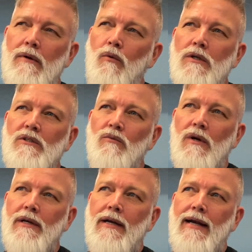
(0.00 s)
wasn't
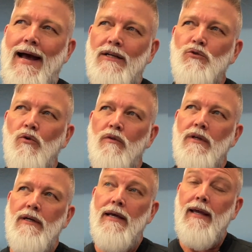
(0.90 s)
really a natural
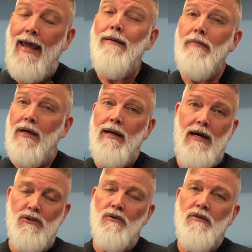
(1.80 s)
thing. It can be a
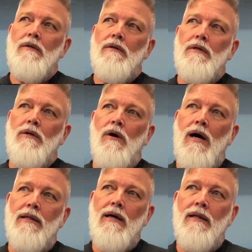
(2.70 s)
natural thing. You know,
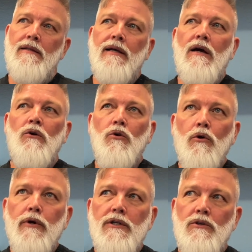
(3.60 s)
I think I
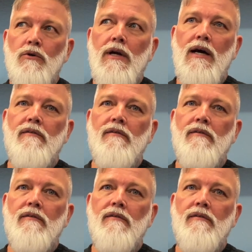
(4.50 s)
grew into it out of